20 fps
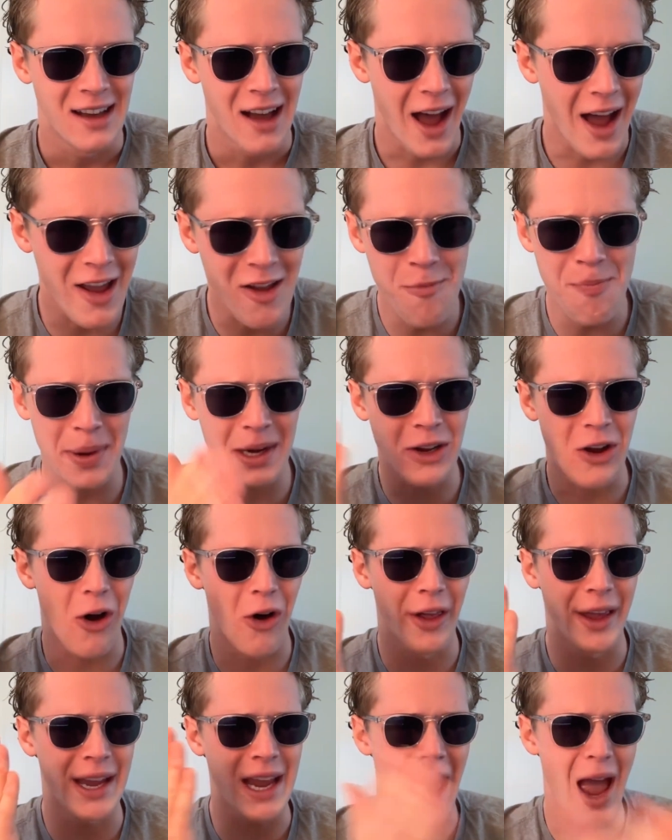I have been
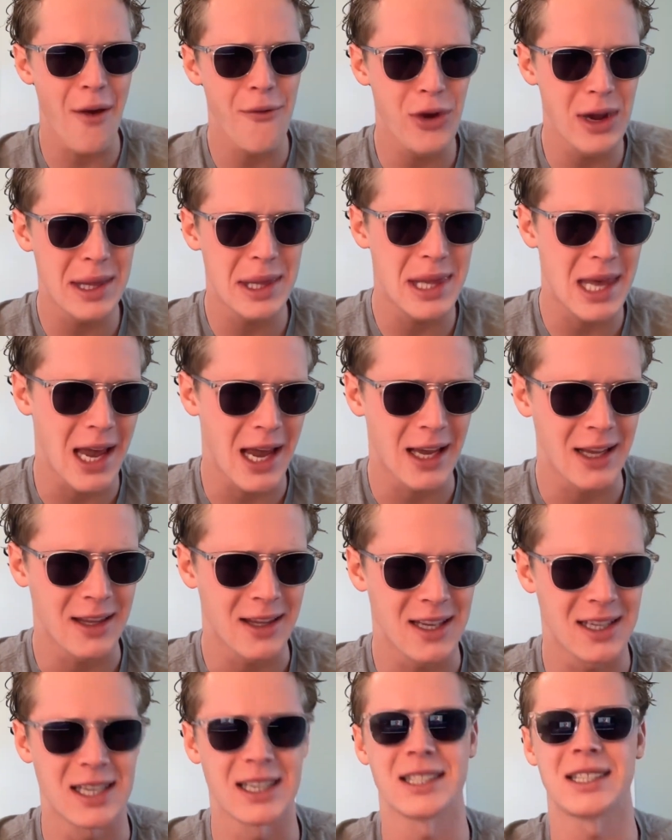calling everything
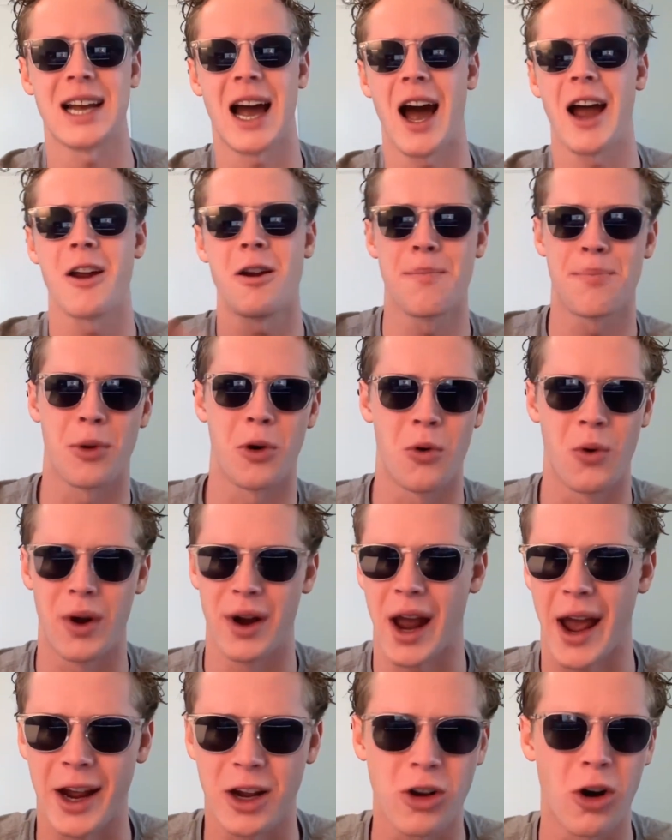this entire bull run.
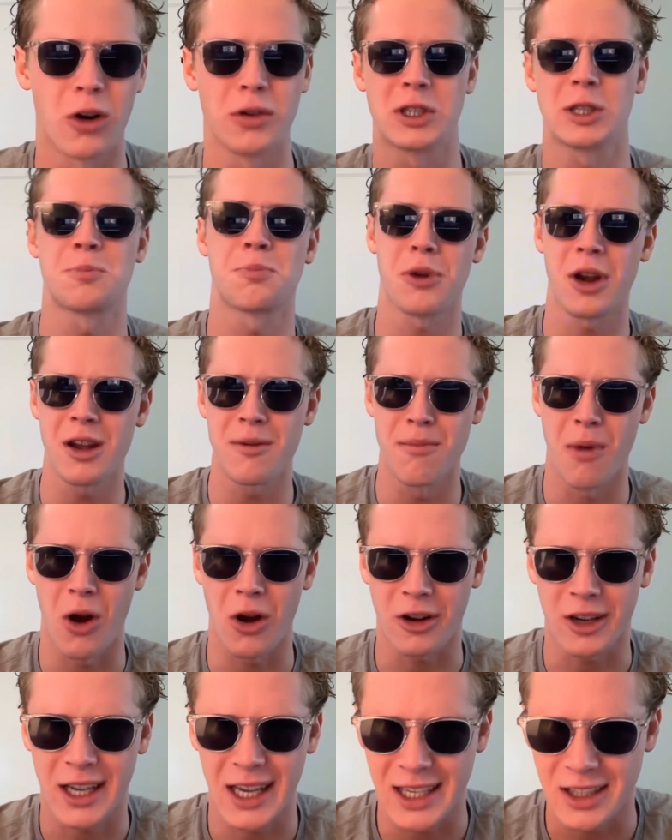I called spring
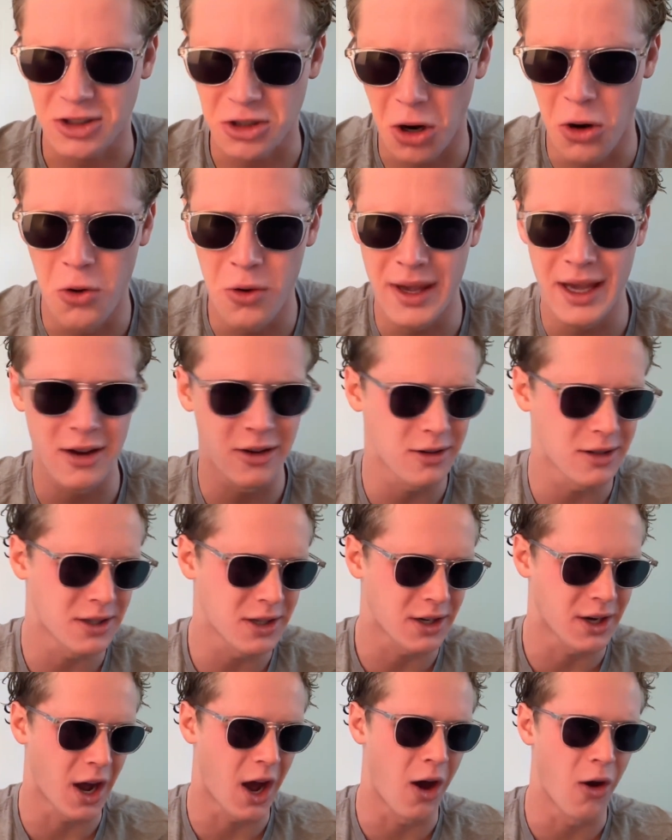market 2 years
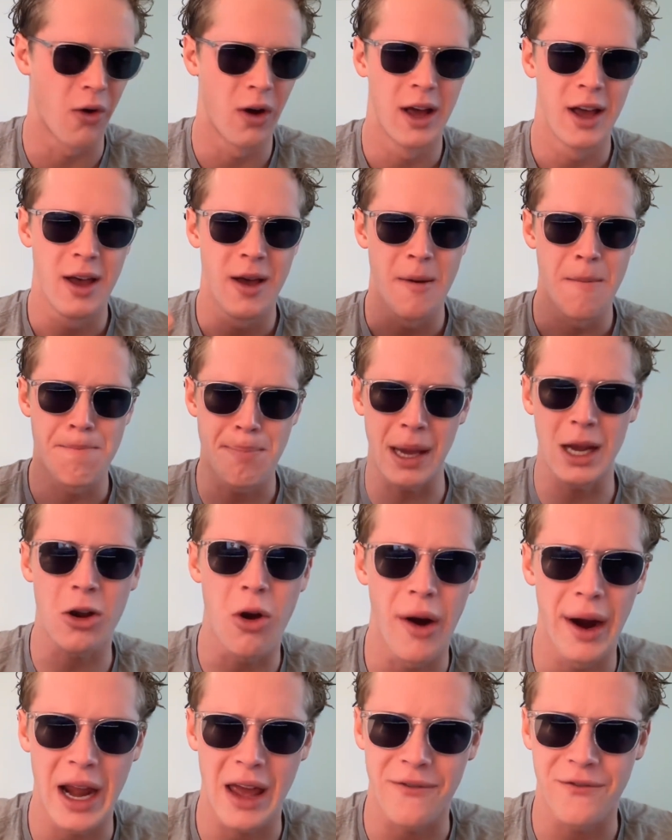ago.
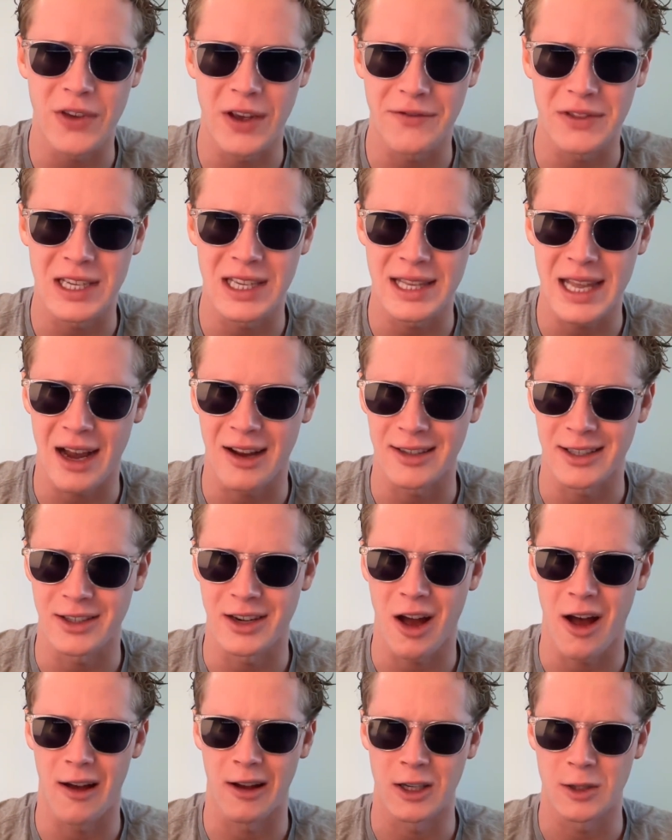Bitcoin at
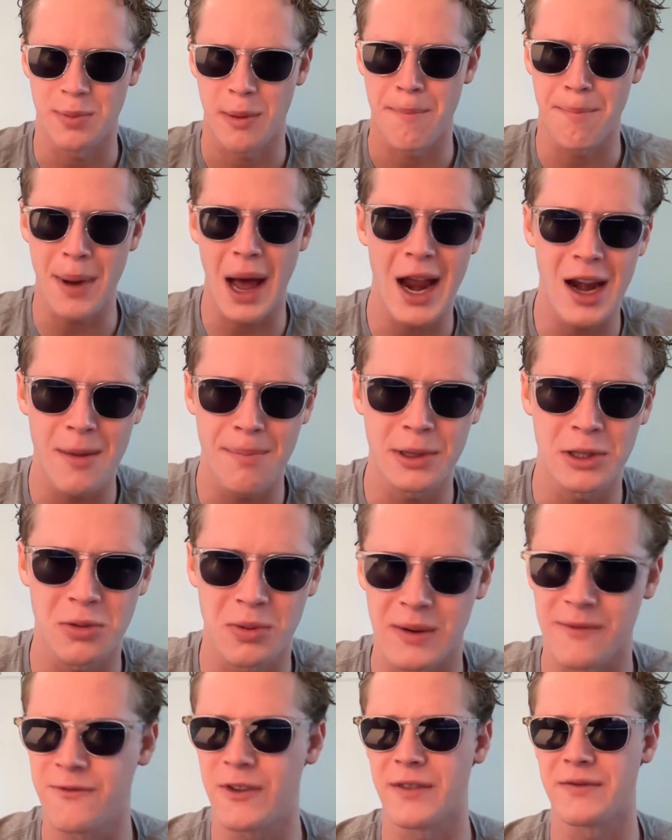$15,000. Been buying it
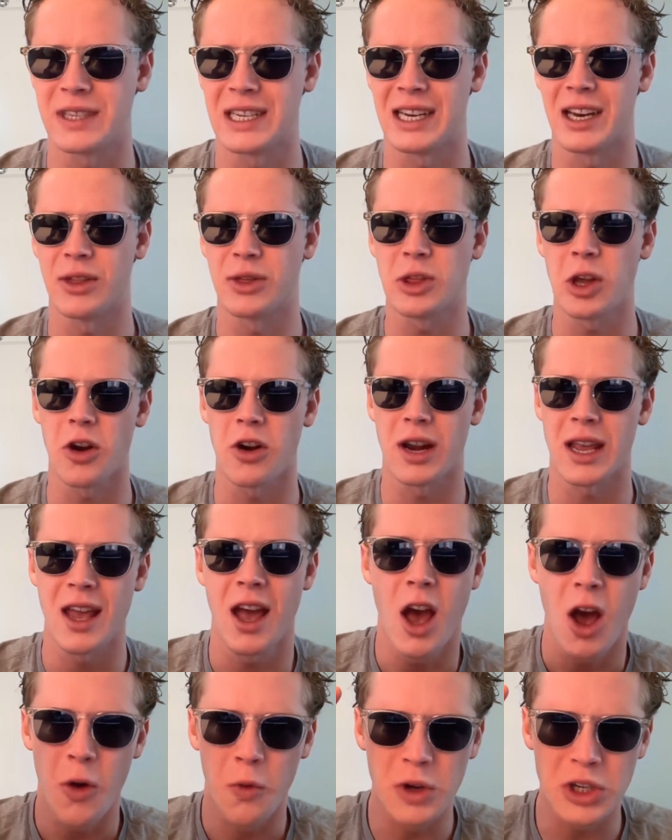between 15 and 30.
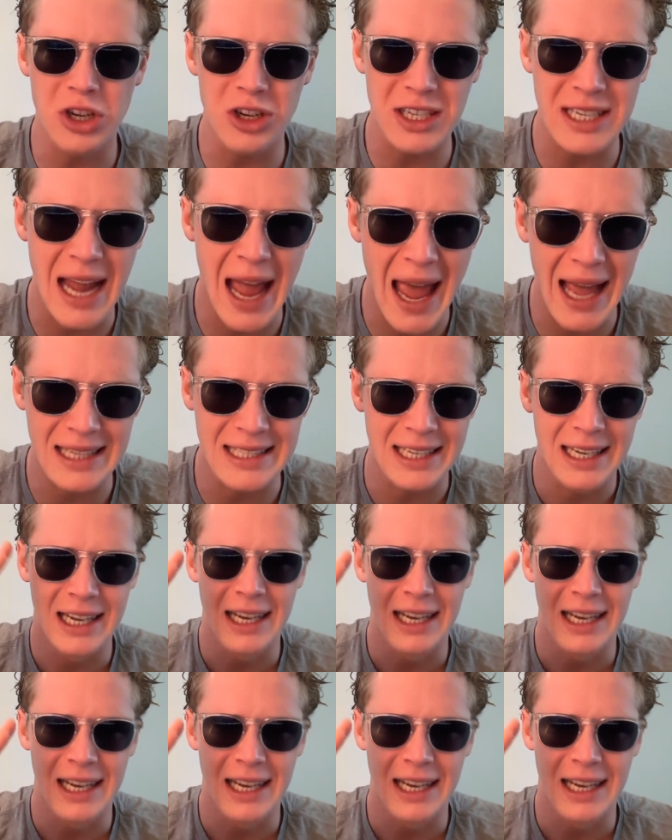We just hit.